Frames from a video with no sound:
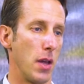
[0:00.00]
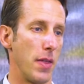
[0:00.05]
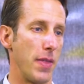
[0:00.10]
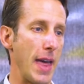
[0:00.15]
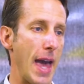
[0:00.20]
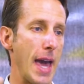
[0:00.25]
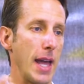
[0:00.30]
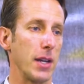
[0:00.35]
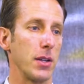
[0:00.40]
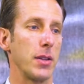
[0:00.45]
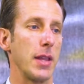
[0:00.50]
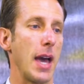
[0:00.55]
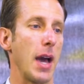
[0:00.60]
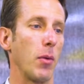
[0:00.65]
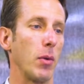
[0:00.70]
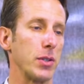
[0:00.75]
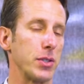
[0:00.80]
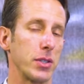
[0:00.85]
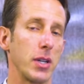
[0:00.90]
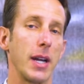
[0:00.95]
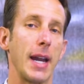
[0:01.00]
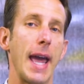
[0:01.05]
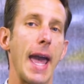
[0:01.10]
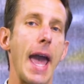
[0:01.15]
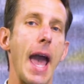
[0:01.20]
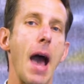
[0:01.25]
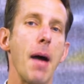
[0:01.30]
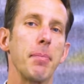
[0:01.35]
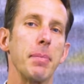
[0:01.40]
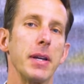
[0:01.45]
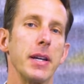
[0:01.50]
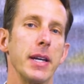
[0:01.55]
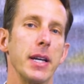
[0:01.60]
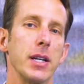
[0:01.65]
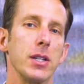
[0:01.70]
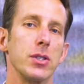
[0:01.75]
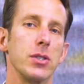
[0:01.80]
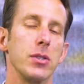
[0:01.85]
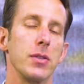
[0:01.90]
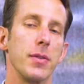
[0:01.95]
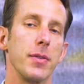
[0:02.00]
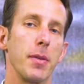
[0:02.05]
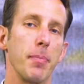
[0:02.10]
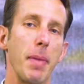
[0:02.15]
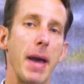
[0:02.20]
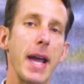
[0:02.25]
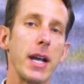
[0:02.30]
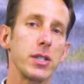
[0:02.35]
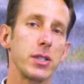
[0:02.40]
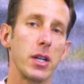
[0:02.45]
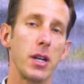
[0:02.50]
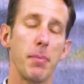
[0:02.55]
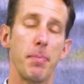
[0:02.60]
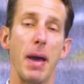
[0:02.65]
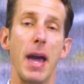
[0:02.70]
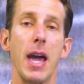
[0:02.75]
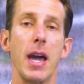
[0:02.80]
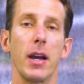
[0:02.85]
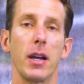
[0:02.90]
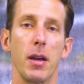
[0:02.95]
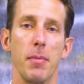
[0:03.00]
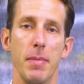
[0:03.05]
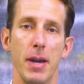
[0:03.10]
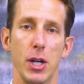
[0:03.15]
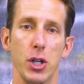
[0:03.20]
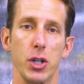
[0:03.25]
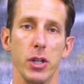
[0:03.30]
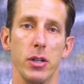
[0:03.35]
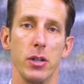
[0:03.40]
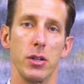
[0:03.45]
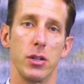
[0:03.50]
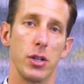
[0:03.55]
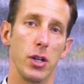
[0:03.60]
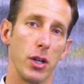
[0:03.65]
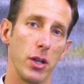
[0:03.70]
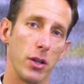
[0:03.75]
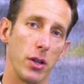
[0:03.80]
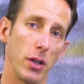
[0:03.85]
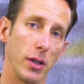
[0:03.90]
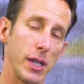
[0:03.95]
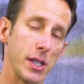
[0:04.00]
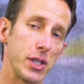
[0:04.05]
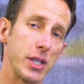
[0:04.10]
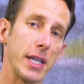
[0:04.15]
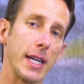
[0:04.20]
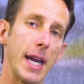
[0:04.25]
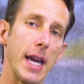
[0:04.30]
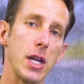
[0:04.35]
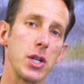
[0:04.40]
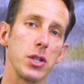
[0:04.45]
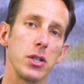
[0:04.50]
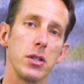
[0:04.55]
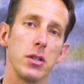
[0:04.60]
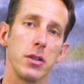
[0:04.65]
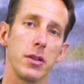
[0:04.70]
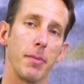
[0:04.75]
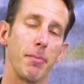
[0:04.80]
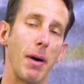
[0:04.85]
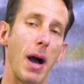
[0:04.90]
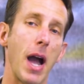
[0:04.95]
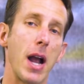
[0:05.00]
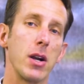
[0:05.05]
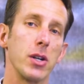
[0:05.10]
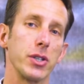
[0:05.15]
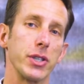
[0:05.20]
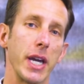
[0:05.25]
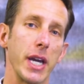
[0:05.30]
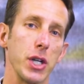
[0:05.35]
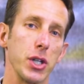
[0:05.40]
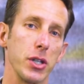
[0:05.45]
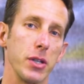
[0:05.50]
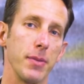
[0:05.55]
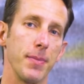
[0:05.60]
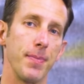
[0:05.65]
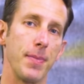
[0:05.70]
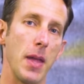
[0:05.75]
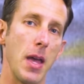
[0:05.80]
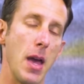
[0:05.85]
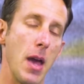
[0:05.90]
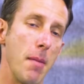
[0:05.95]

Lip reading: that what's going to happen is the bank's going to pay a commission to the listing agent, the buyer's agent,